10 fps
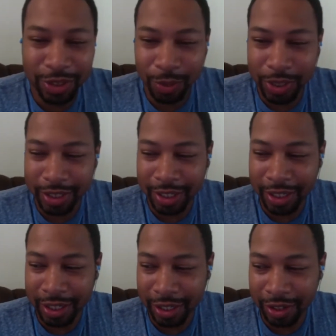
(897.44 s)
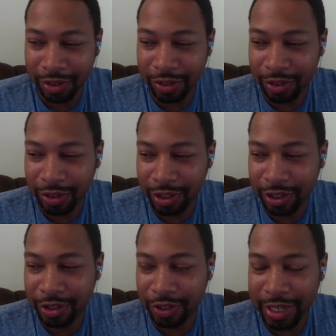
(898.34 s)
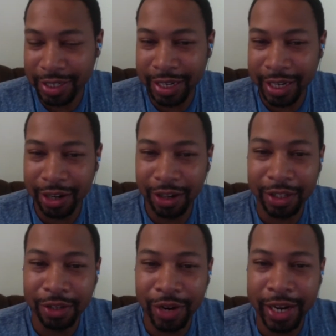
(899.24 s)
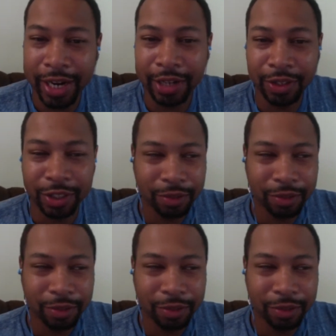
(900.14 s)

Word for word: was uh crazy. I call it the rat house